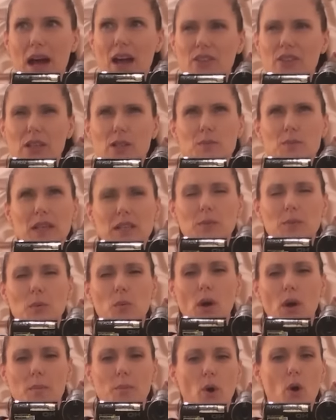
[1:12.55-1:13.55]
I think it's meant to be
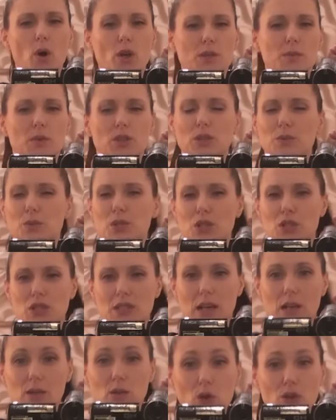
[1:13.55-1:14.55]
one box, but she was using
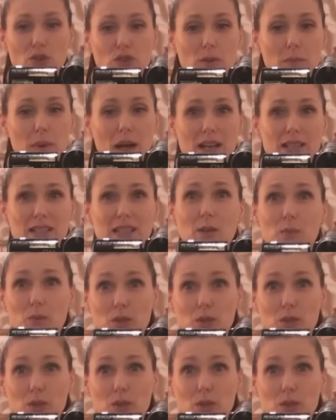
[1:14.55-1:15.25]
a laundry basket,